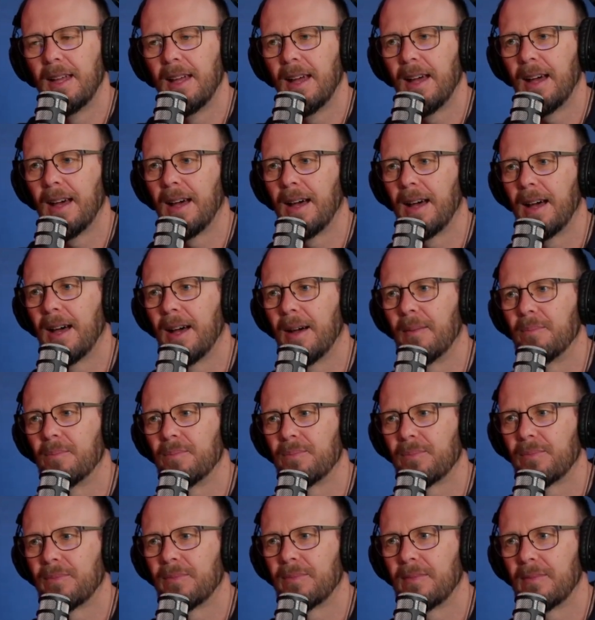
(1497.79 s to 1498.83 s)

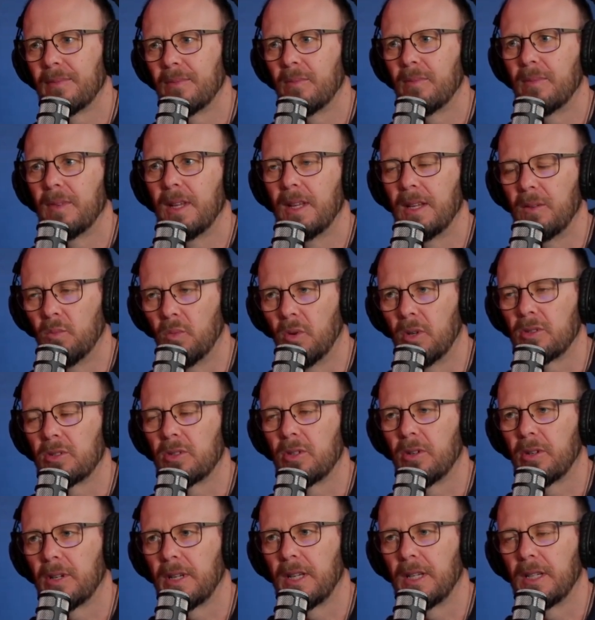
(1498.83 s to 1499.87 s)
It was
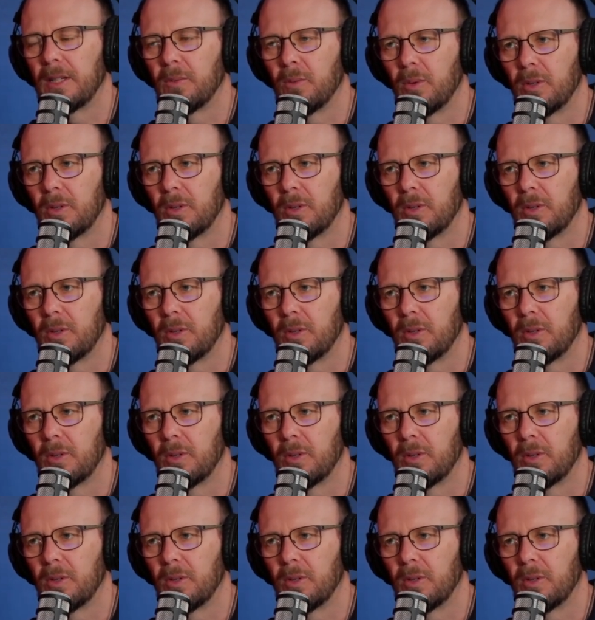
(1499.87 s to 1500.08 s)
cooking and it